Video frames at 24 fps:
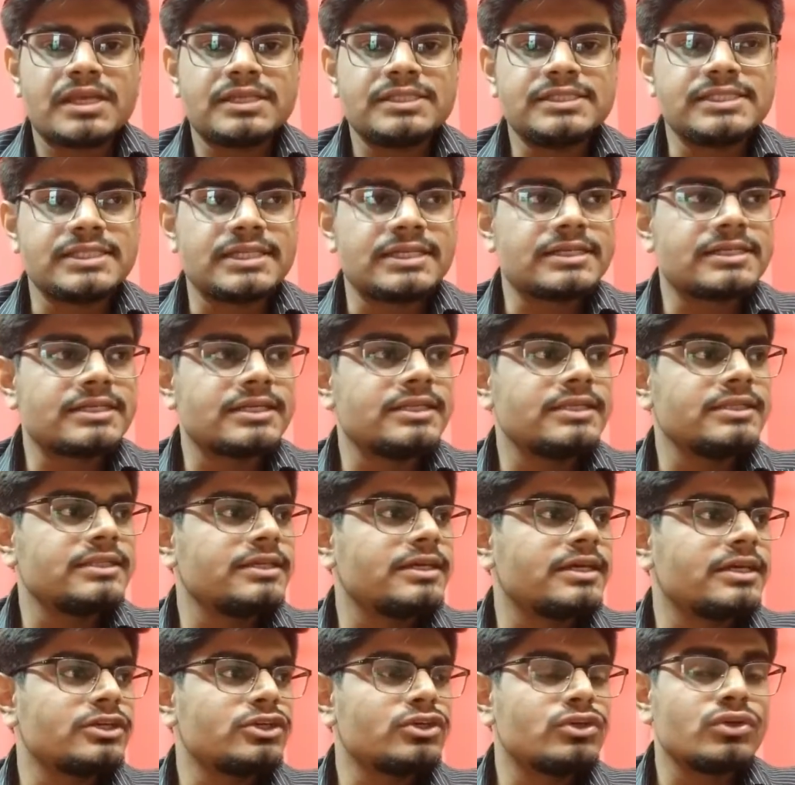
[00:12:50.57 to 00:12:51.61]
Generally
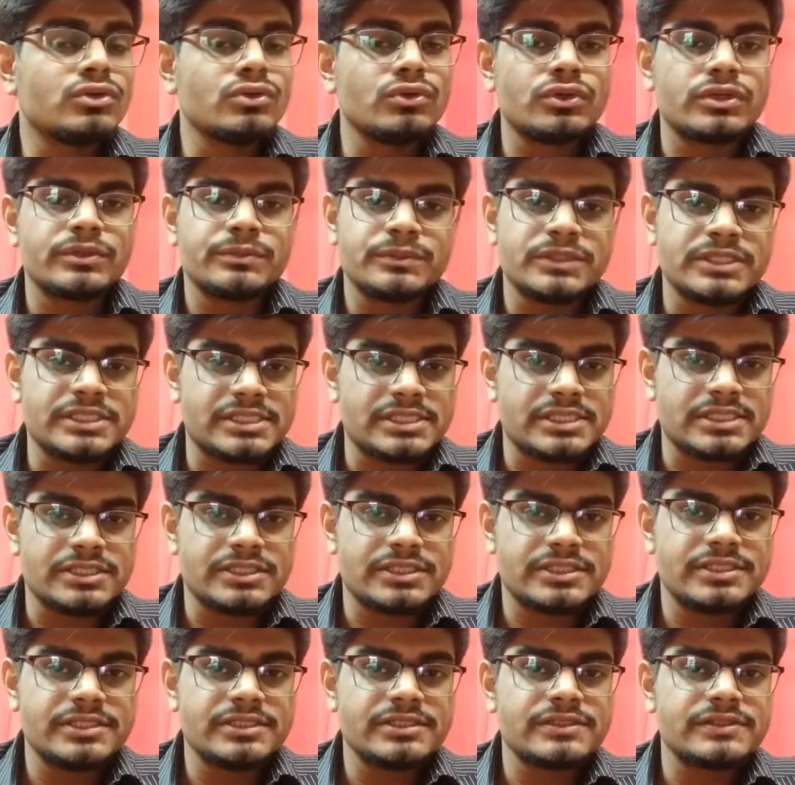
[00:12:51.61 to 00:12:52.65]
there are 2 group
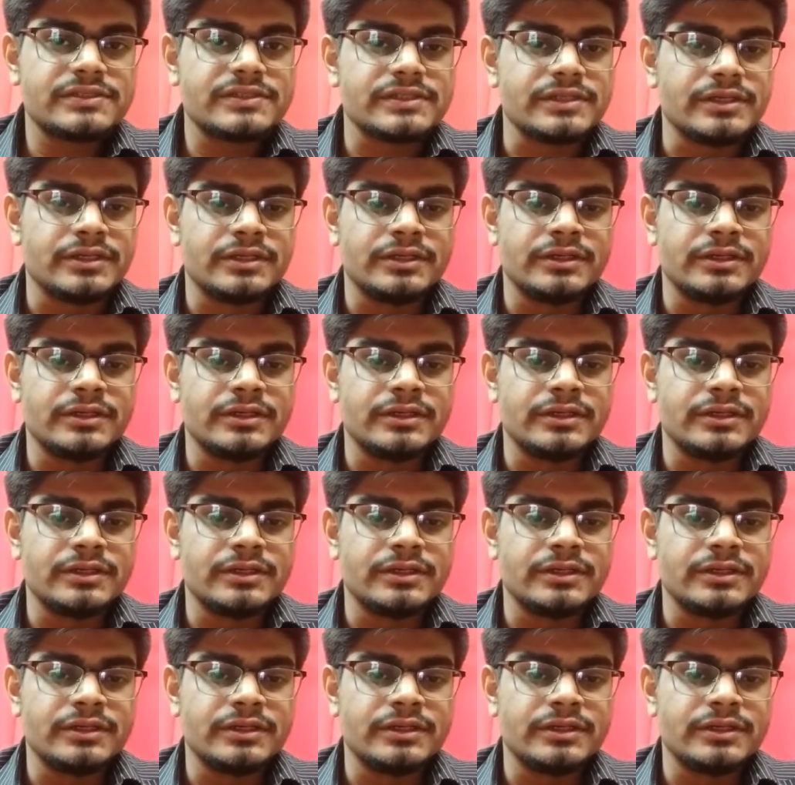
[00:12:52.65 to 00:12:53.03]
discussions.